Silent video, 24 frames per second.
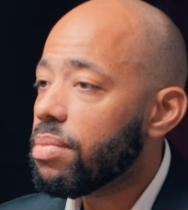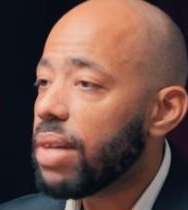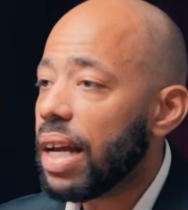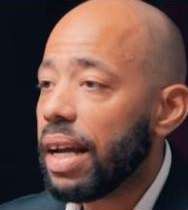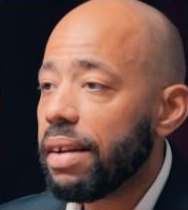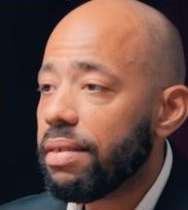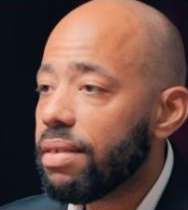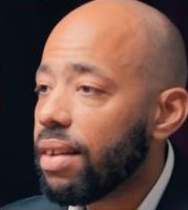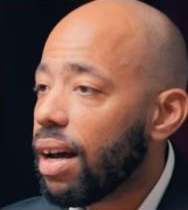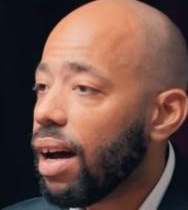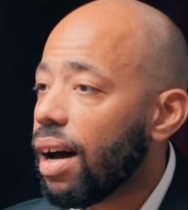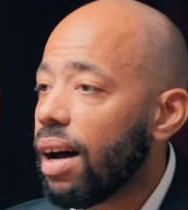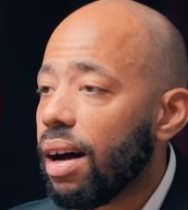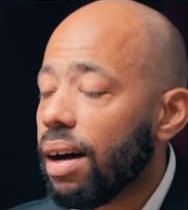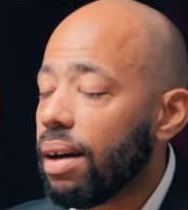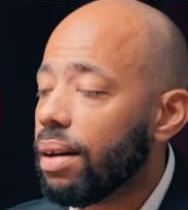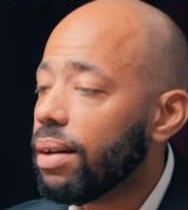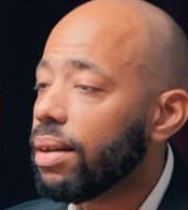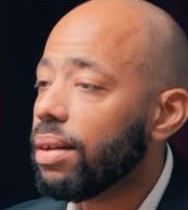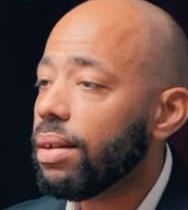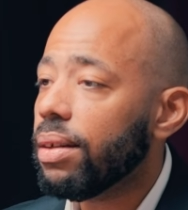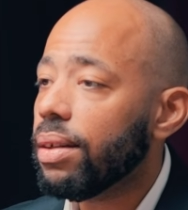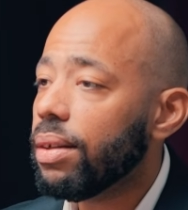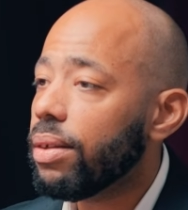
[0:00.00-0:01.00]

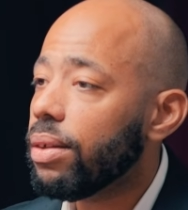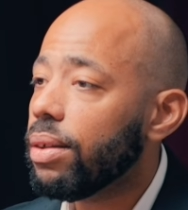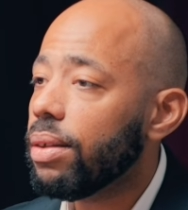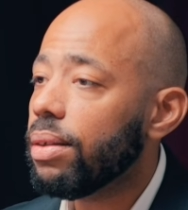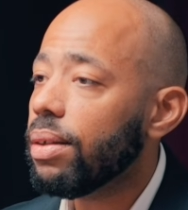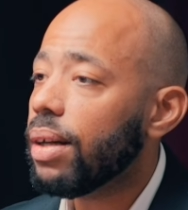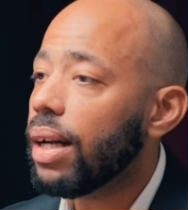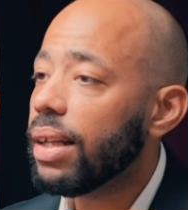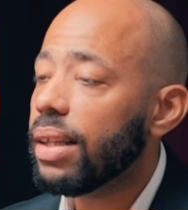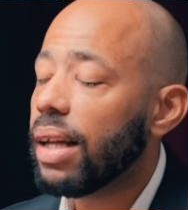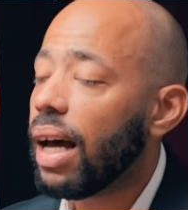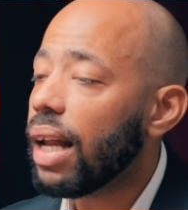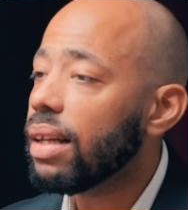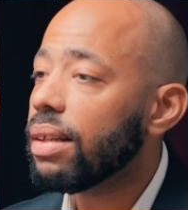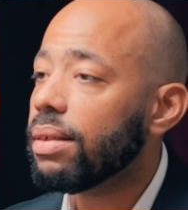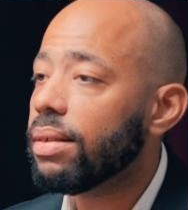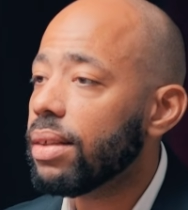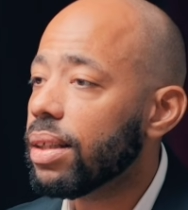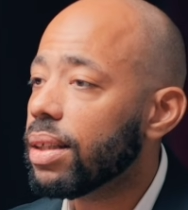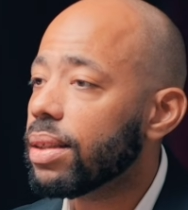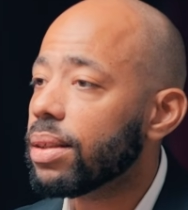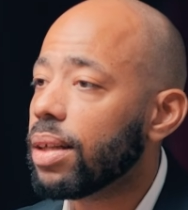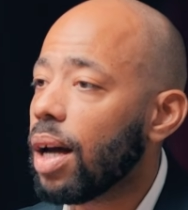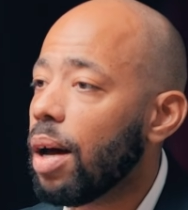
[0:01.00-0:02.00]
data
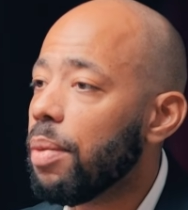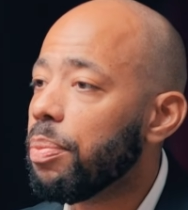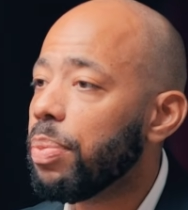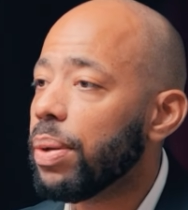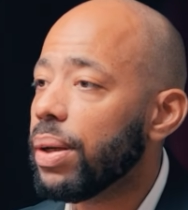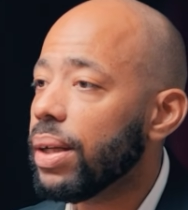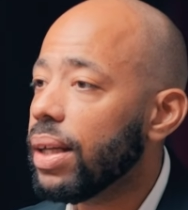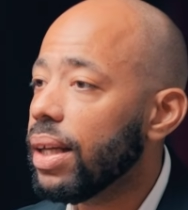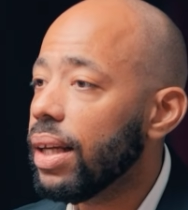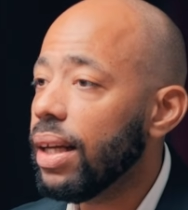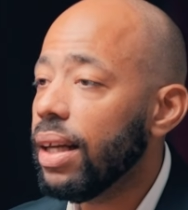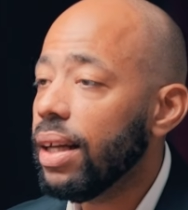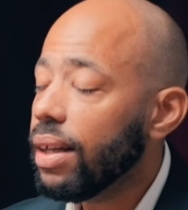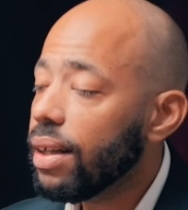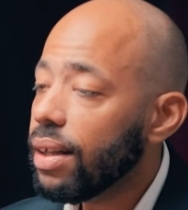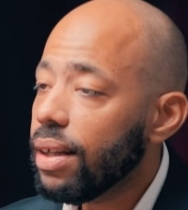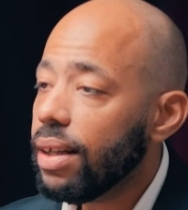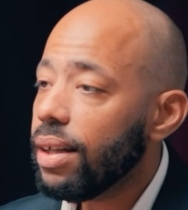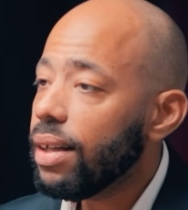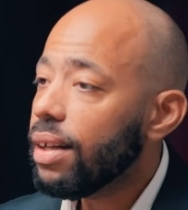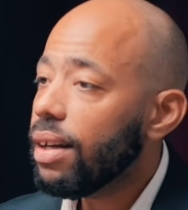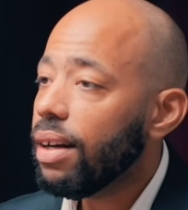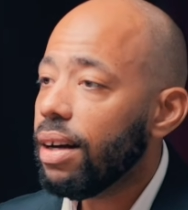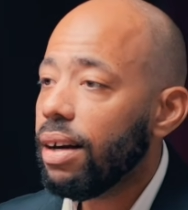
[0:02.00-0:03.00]
analytics company
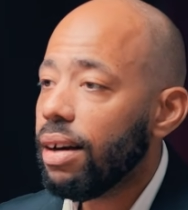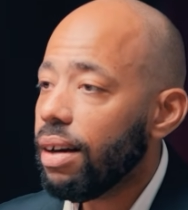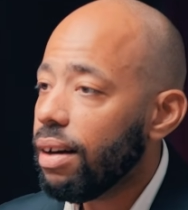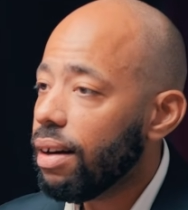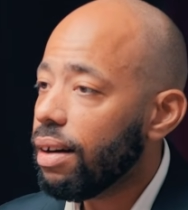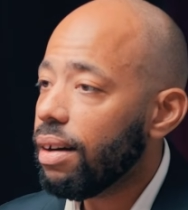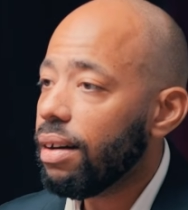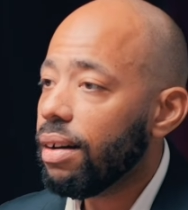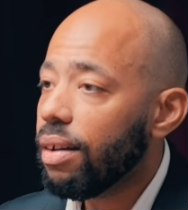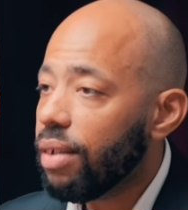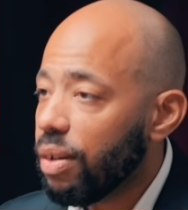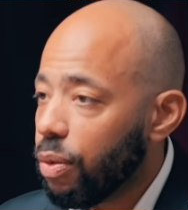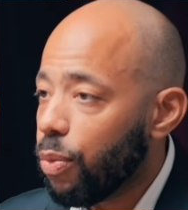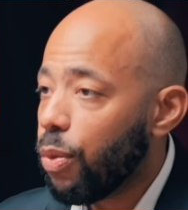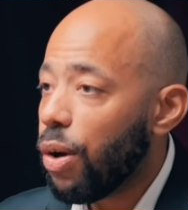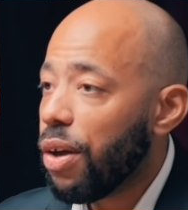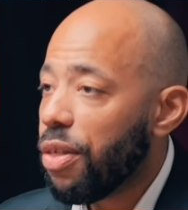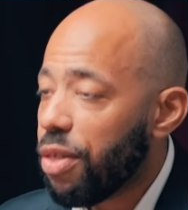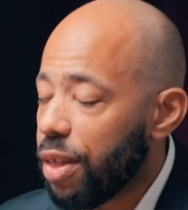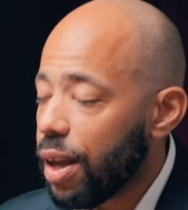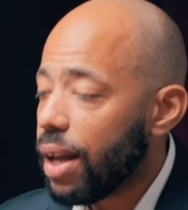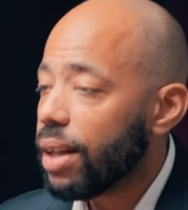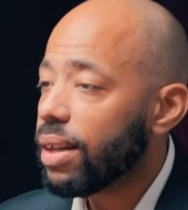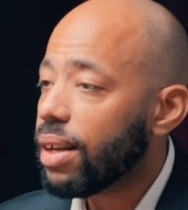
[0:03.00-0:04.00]

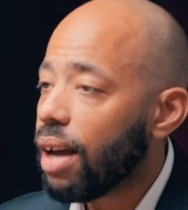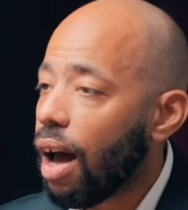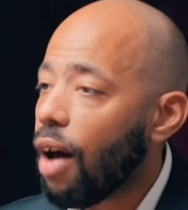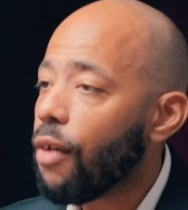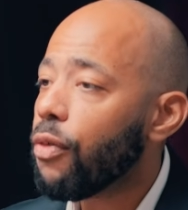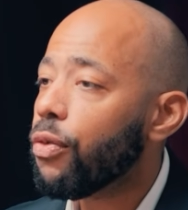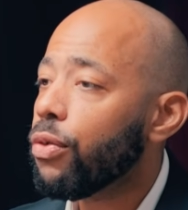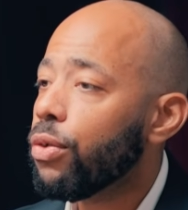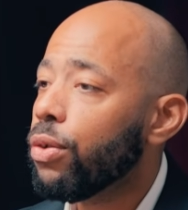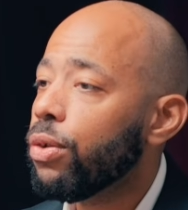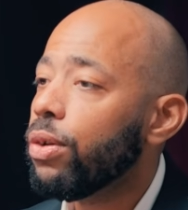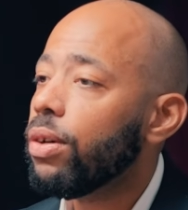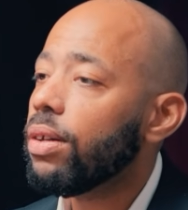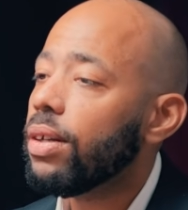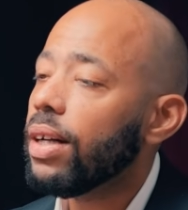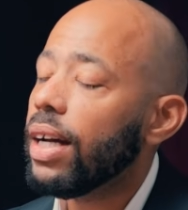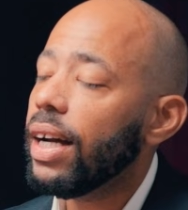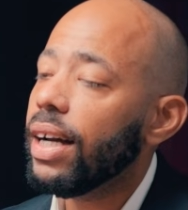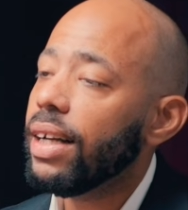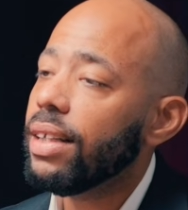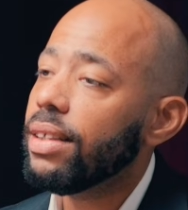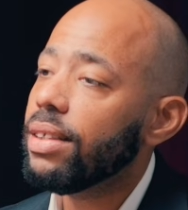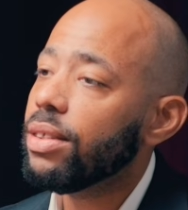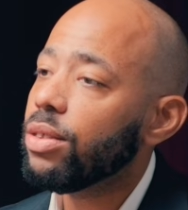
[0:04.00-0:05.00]
within Carrefour
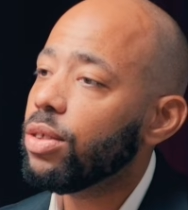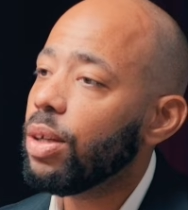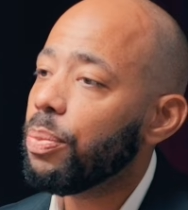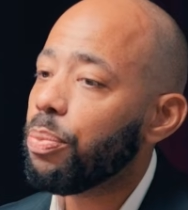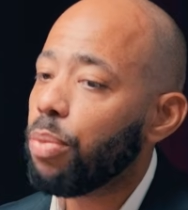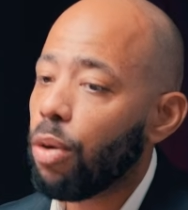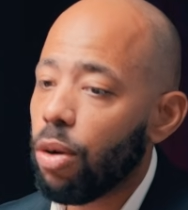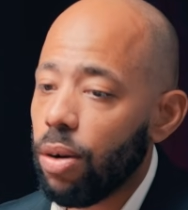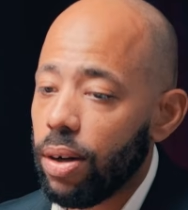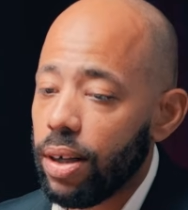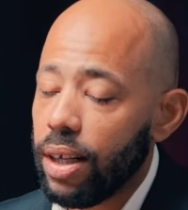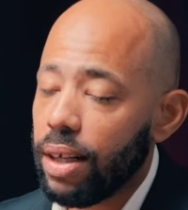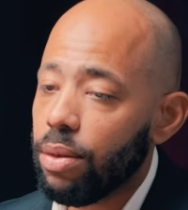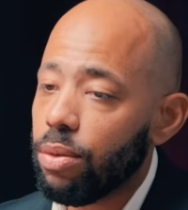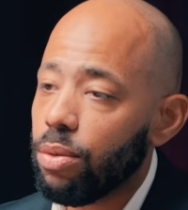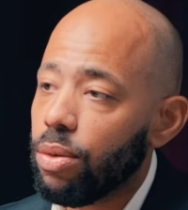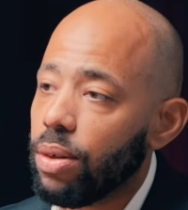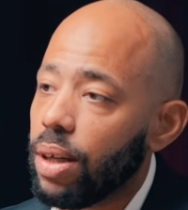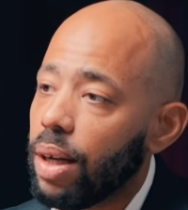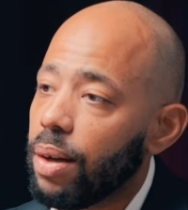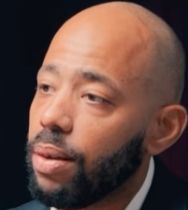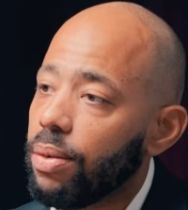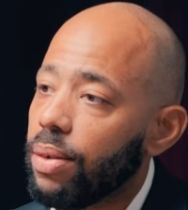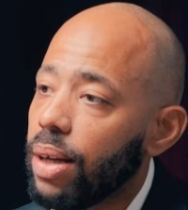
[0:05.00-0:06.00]
and
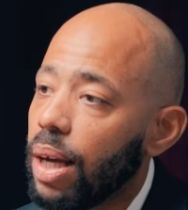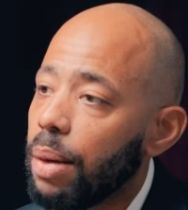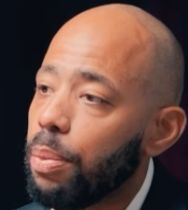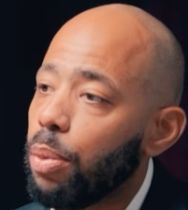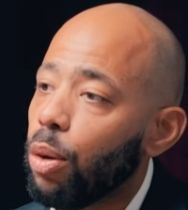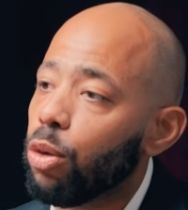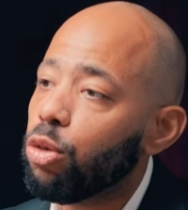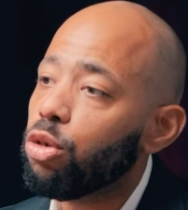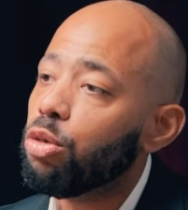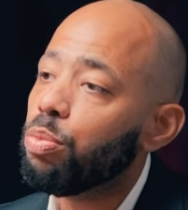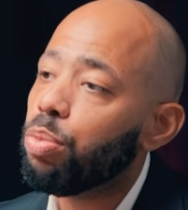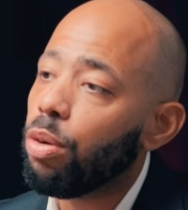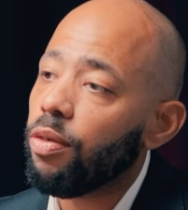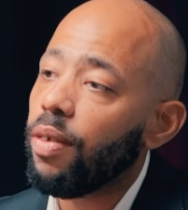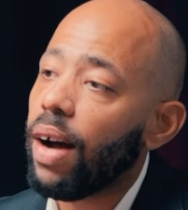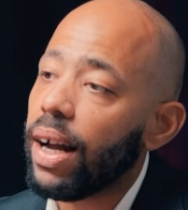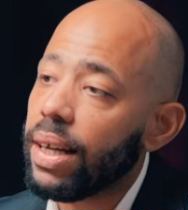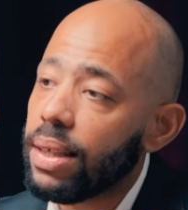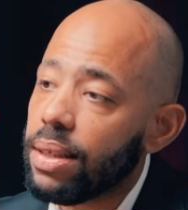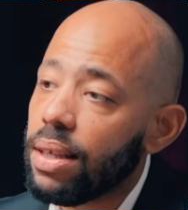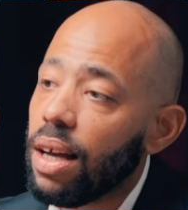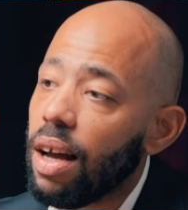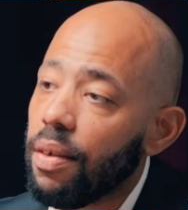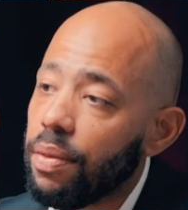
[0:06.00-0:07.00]
able to
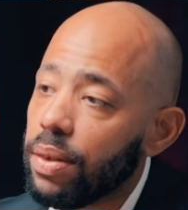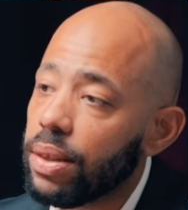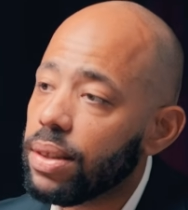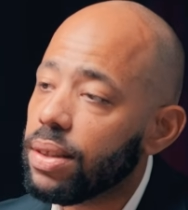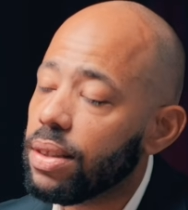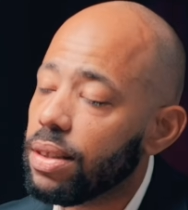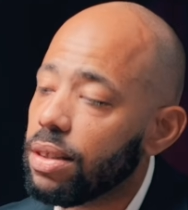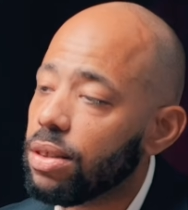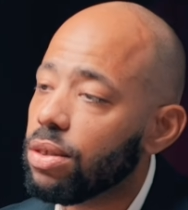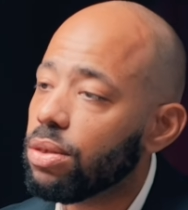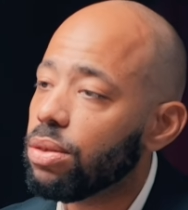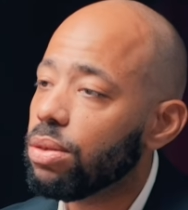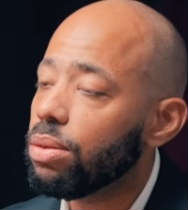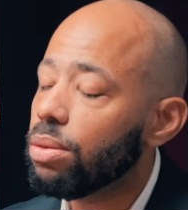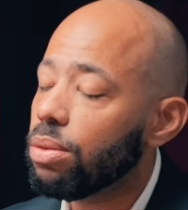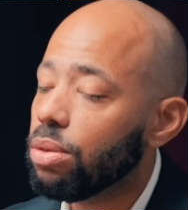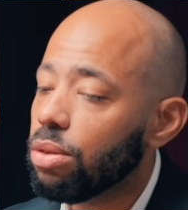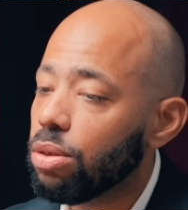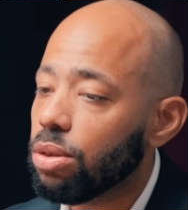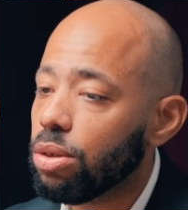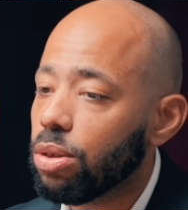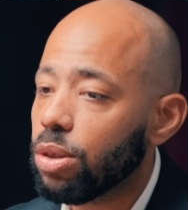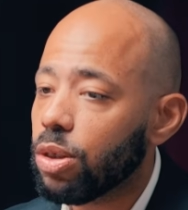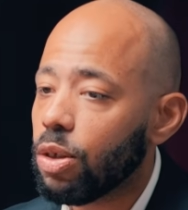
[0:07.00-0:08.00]
provide services to
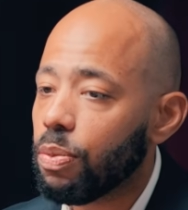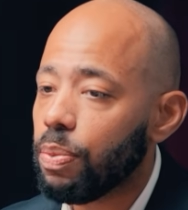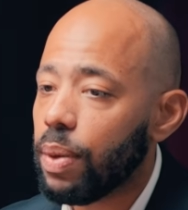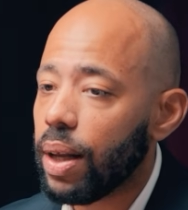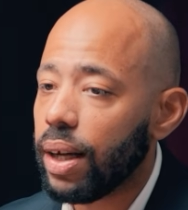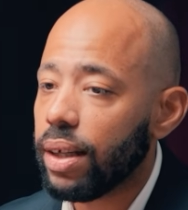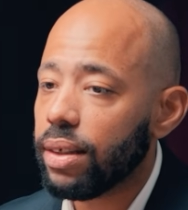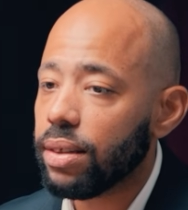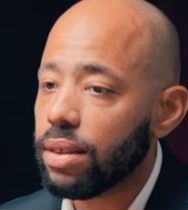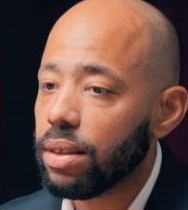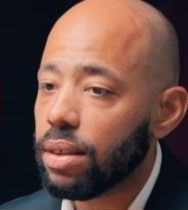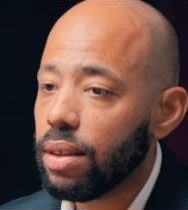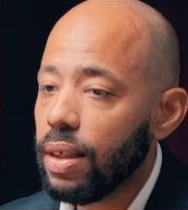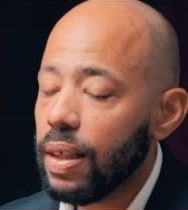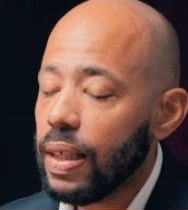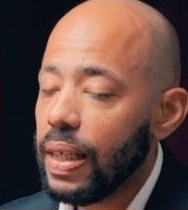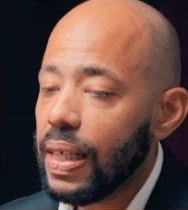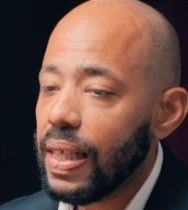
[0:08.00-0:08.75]
the suppliers.